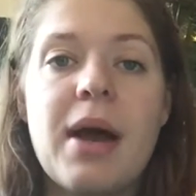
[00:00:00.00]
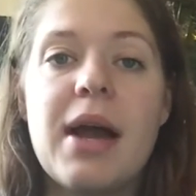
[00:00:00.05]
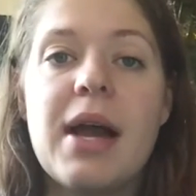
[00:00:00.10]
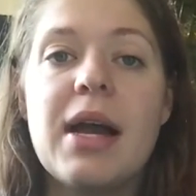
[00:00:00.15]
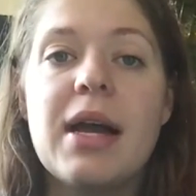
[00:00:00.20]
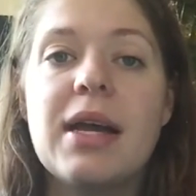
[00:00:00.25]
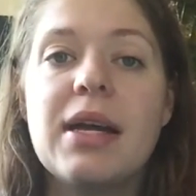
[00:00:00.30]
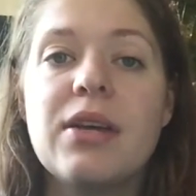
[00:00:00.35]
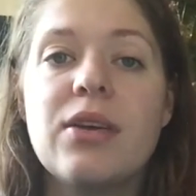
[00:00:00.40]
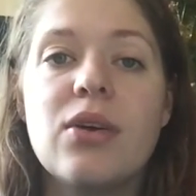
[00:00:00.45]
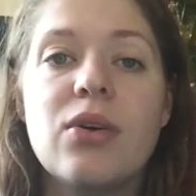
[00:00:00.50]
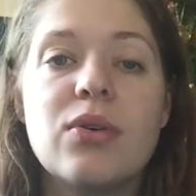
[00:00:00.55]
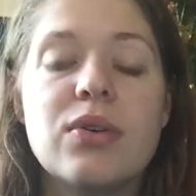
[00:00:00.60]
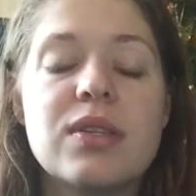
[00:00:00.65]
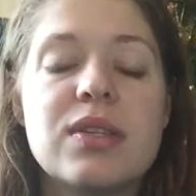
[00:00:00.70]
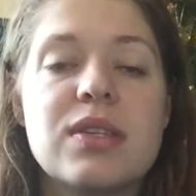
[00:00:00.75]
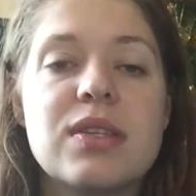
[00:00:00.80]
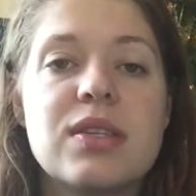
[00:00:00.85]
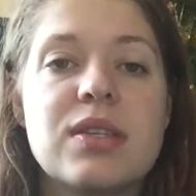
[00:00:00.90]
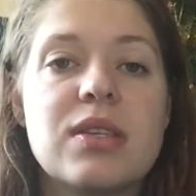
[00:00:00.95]
I know
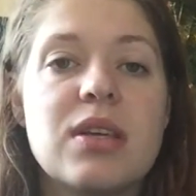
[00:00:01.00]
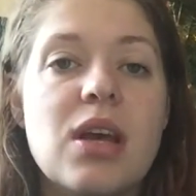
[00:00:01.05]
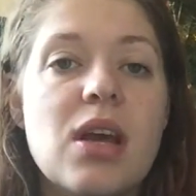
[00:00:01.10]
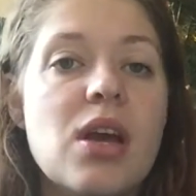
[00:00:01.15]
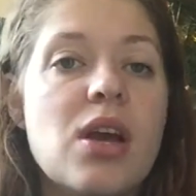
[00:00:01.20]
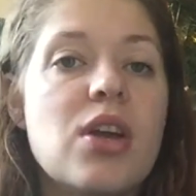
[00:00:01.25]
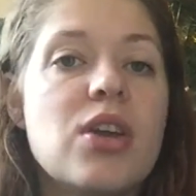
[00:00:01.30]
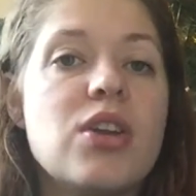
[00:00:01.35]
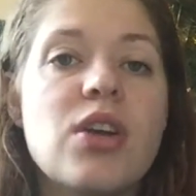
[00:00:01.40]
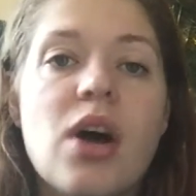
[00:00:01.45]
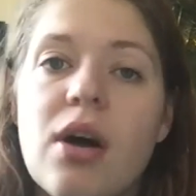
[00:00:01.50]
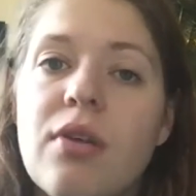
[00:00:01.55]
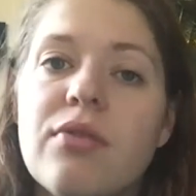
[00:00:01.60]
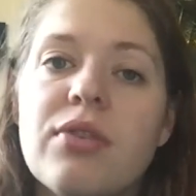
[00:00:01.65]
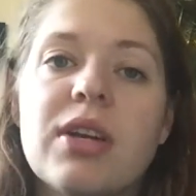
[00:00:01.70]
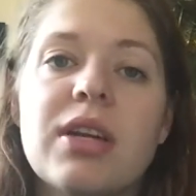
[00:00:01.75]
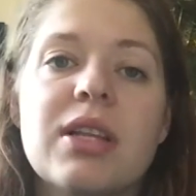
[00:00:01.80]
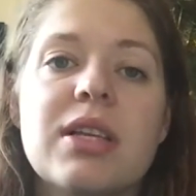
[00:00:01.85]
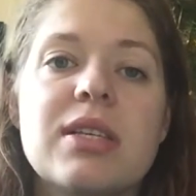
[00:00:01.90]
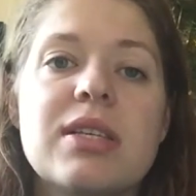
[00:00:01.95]
it's not
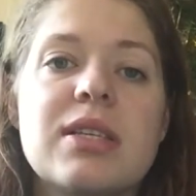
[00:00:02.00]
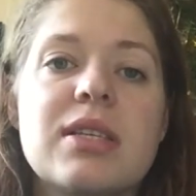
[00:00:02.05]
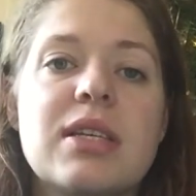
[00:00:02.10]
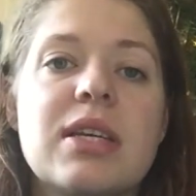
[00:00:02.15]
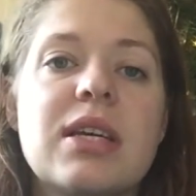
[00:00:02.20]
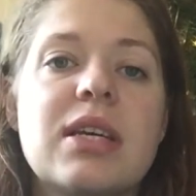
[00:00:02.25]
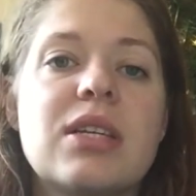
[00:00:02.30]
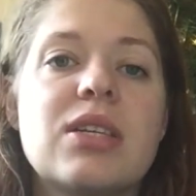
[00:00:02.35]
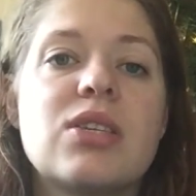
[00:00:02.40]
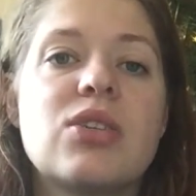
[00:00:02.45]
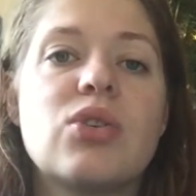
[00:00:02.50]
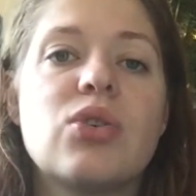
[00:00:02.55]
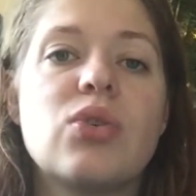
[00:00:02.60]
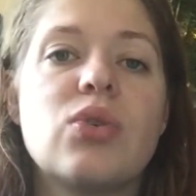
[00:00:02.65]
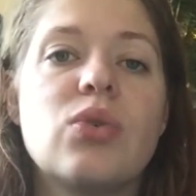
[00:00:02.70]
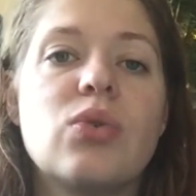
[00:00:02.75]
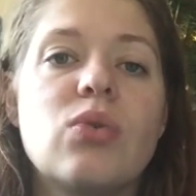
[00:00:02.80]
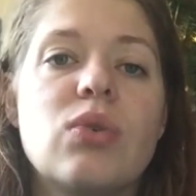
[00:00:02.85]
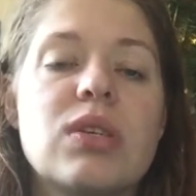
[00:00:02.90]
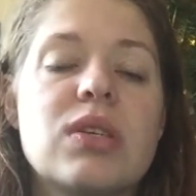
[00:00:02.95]
realistic
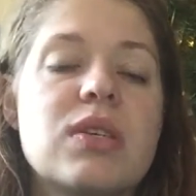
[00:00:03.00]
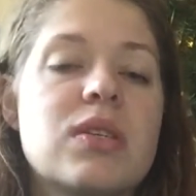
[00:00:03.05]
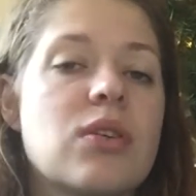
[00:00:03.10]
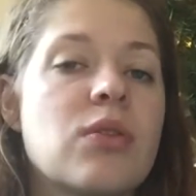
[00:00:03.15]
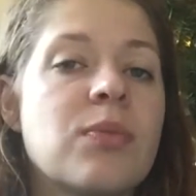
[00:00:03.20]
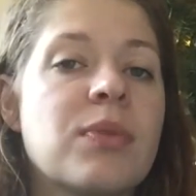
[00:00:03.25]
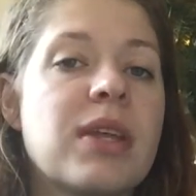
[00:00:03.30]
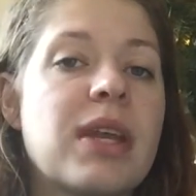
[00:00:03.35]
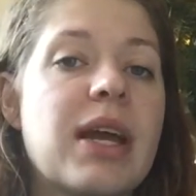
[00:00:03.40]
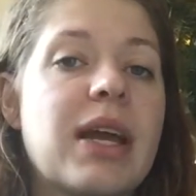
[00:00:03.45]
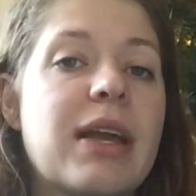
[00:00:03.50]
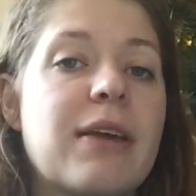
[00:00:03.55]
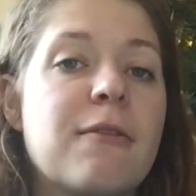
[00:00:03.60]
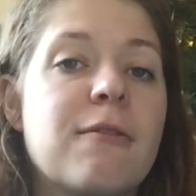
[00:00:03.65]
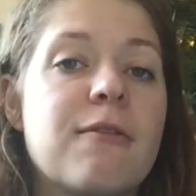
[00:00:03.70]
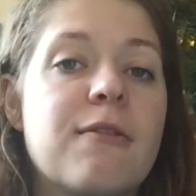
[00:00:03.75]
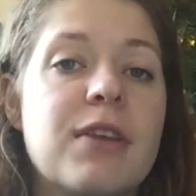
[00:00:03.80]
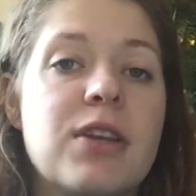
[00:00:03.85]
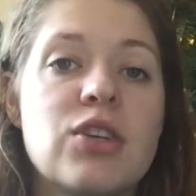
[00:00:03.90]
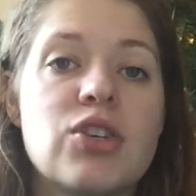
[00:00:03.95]
to assume that I can
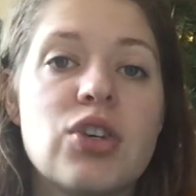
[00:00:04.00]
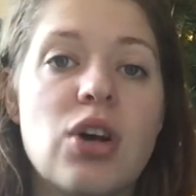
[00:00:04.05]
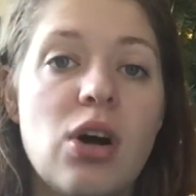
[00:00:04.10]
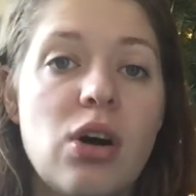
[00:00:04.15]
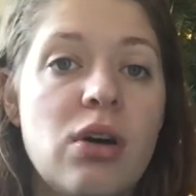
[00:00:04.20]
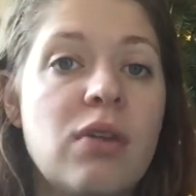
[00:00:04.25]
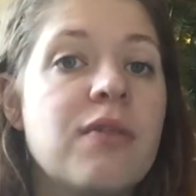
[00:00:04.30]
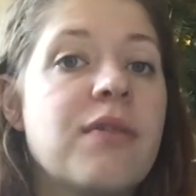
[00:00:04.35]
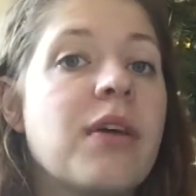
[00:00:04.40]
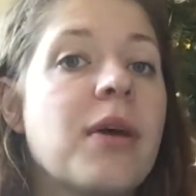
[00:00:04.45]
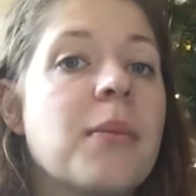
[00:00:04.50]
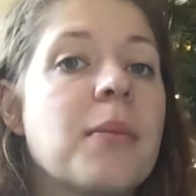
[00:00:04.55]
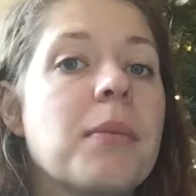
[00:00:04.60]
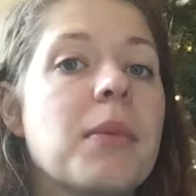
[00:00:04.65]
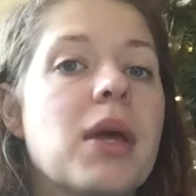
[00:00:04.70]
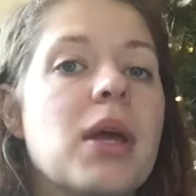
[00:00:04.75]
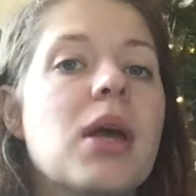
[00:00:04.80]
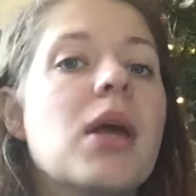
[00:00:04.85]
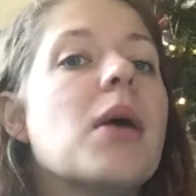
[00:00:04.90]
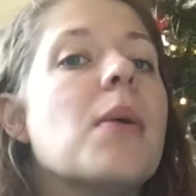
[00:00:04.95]
finish all of them,
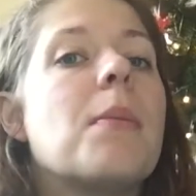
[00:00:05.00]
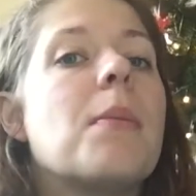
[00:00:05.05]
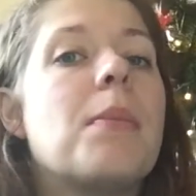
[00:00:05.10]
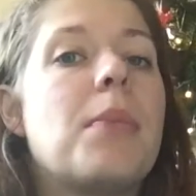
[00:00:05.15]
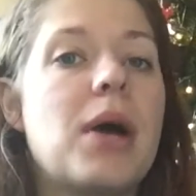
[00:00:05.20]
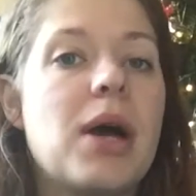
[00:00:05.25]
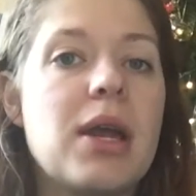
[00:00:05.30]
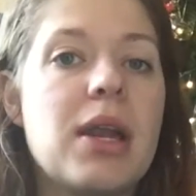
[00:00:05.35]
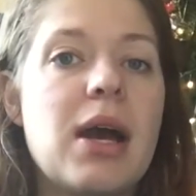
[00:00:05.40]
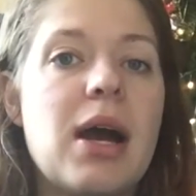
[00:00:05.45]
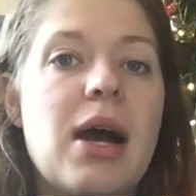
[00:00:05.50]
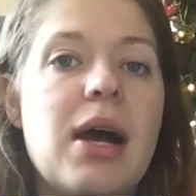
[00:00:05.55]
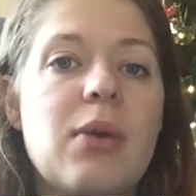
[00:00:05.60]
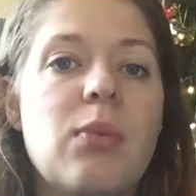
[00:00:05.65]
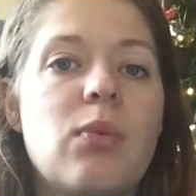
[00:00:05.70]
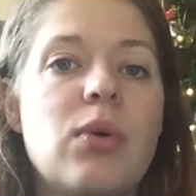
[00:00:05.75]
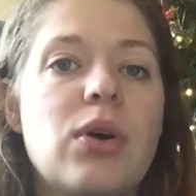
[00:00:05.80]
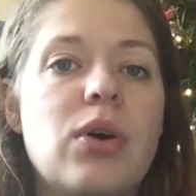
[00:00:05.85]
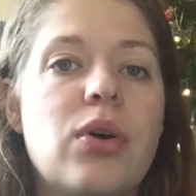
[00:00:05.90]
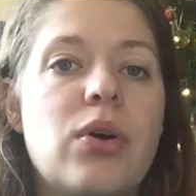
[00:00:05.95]
but I
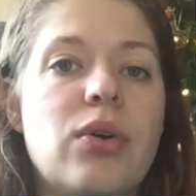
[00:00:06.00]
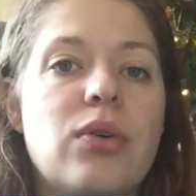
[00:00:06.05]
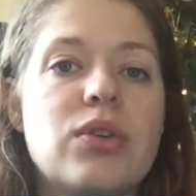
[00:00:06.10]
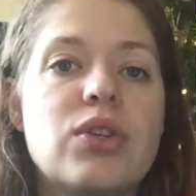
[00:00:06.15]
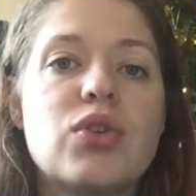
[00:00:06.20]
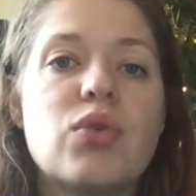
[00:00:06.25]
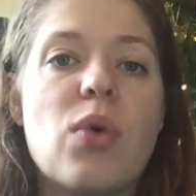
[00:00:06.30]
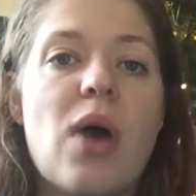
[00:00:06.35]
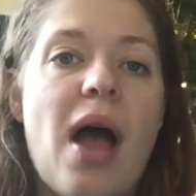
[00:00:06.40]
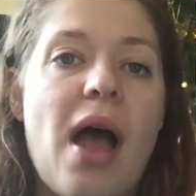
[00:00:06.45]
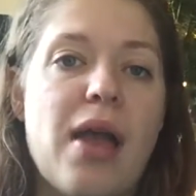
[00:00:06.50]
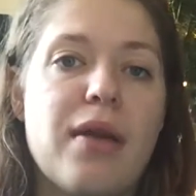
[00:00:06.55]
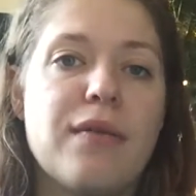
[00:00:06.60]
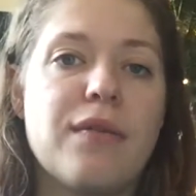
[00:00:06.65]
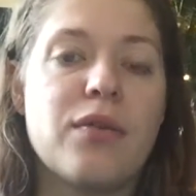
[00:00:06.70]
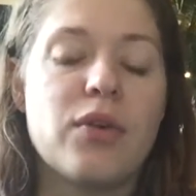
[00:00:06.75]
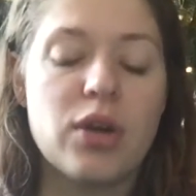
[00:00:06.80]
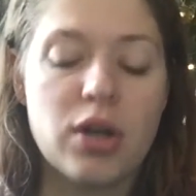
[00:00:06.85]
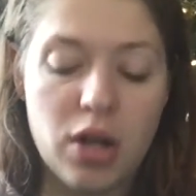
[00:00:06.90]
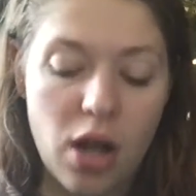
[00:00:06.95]
will try
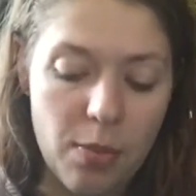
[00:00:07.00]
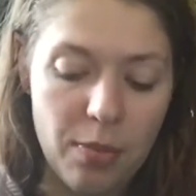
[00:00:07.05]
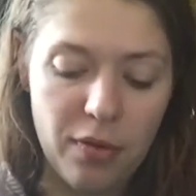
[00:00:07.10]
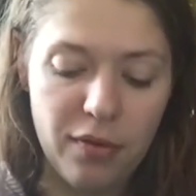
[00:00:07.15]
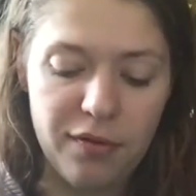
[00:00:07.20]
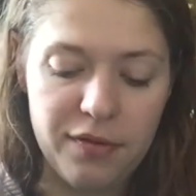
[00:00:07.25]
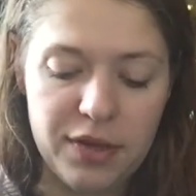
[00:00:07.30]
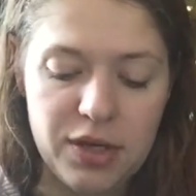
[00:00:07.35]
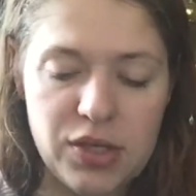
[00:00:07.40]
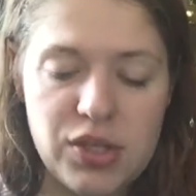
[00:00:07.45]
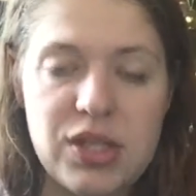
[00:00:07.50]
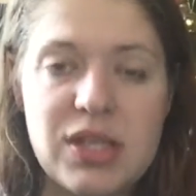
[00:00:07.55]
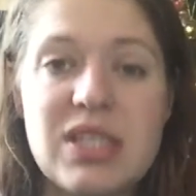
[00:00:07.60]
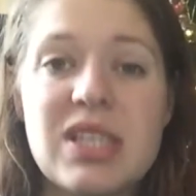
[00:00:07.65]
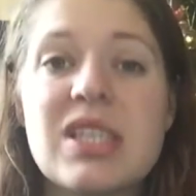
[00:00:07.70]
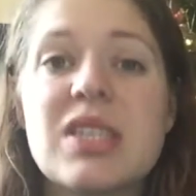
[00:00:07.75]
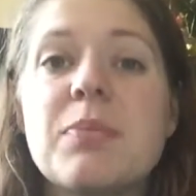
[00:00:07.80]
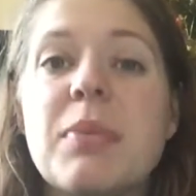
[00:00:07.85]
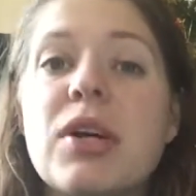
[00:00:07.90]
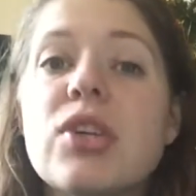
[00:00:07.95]
for a couple
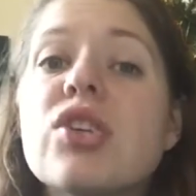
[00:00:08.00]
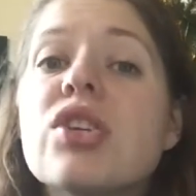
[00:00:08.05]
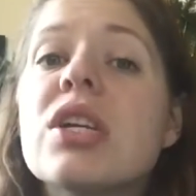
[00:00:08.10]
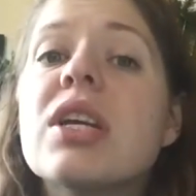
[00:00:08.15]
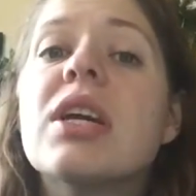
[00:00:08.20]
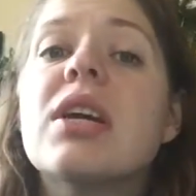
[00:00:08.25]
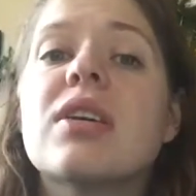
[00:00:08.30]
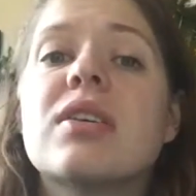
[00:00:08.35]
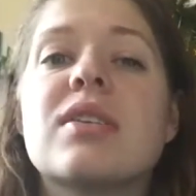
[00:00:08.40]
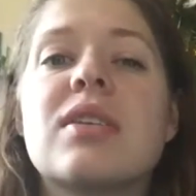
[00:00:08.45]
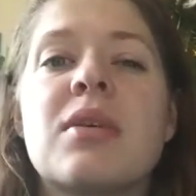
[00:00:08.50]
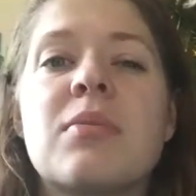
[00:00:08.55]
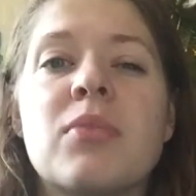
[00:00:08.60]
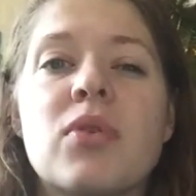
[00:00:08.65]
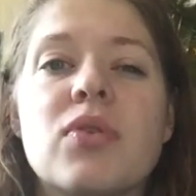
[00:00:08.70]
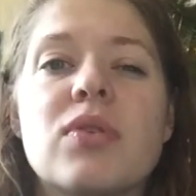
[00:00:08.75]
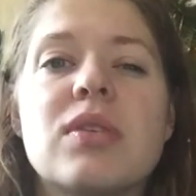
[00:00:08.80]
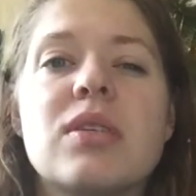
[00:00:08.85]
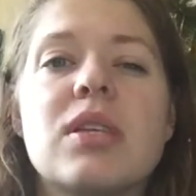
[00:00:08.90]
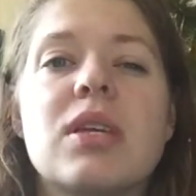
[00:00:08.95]
finishes, especially because they're
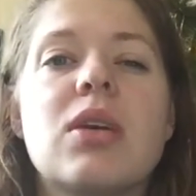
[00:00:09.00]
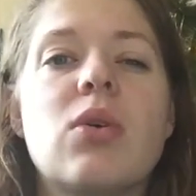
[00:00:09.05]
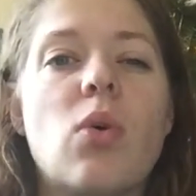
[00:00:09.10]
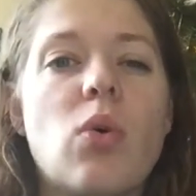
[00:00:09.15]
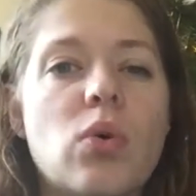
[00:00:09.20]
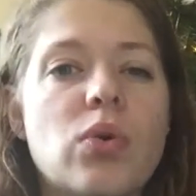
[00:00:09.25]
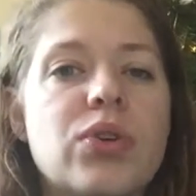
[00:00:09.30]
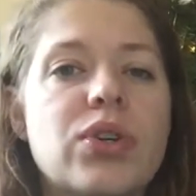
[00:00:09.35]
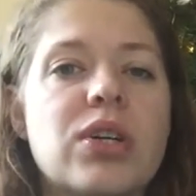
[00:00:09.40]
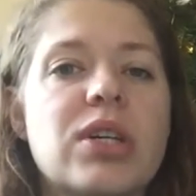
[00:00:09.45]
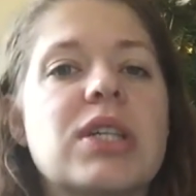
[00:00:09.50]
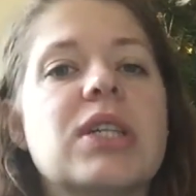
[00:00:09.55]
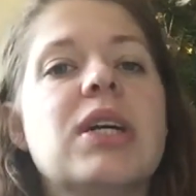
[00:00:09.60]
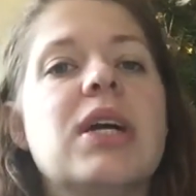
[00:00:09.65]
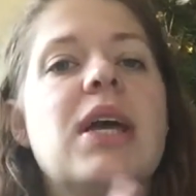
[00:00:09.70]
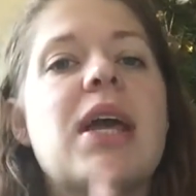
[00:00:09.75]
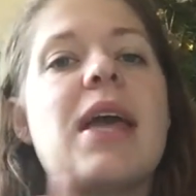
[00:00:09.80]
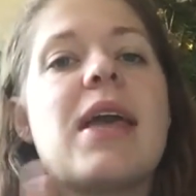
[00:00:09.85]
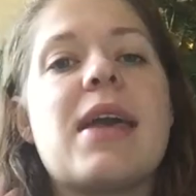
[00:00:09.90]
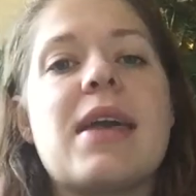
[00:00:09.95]
mostly older
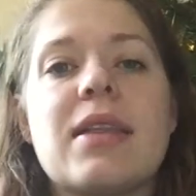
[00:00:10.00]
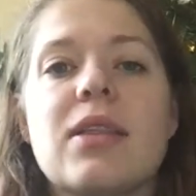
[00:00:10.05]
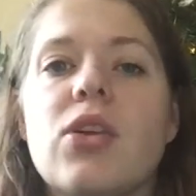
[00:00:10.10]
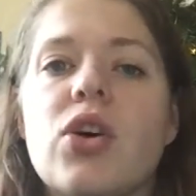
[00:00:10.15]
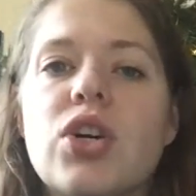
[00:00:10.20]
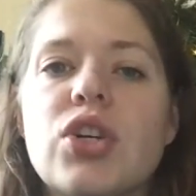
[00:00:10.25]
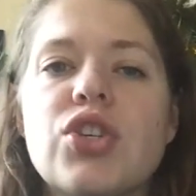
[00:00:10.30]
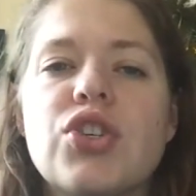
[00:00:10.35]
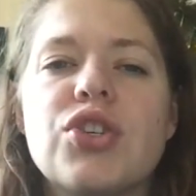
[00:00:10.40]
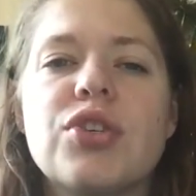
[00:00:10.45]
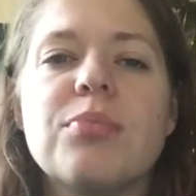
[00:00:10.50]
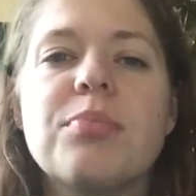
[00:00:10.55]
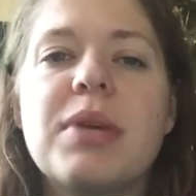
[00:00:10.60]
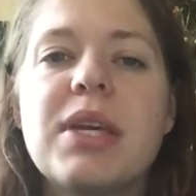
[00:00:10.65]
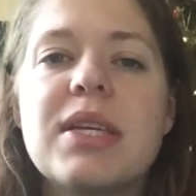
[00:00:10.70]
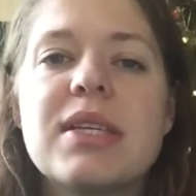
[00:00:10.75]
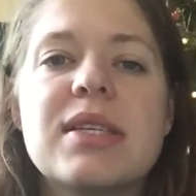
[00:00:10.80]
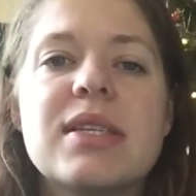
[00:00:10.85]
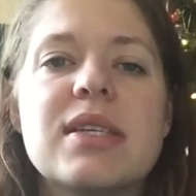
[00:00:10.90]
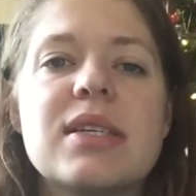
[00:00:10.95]
and larger
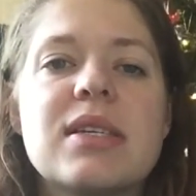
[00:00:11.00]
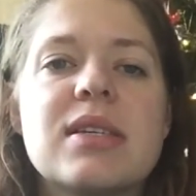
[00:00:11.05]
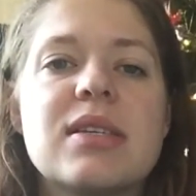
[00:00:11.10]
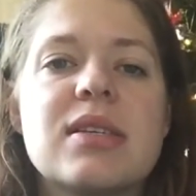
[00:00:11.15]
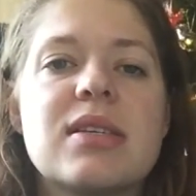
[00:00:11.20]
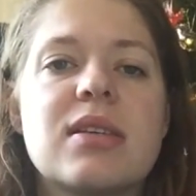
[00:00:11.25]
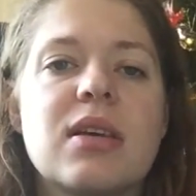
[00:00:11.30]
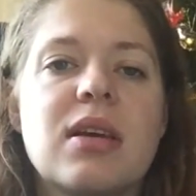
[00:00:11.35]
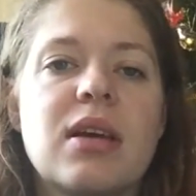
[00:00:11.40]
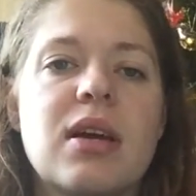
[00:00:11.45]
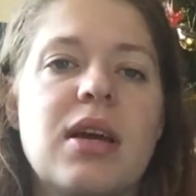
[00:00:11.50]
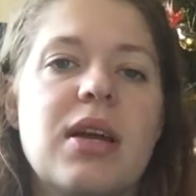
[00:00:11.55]
pieces.